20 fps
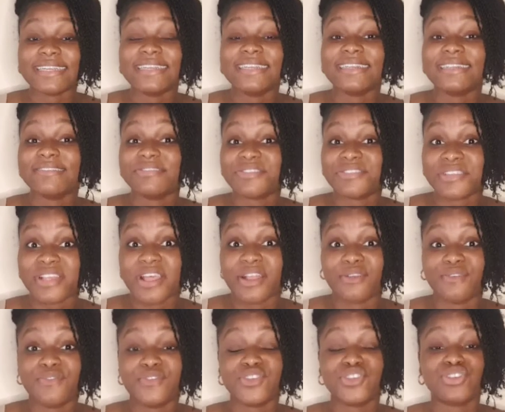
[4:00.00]
in
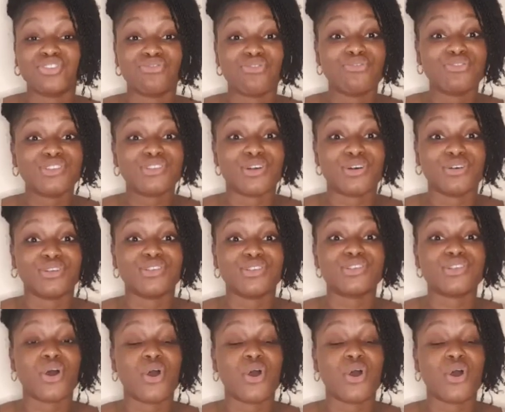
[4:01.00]
itself shows us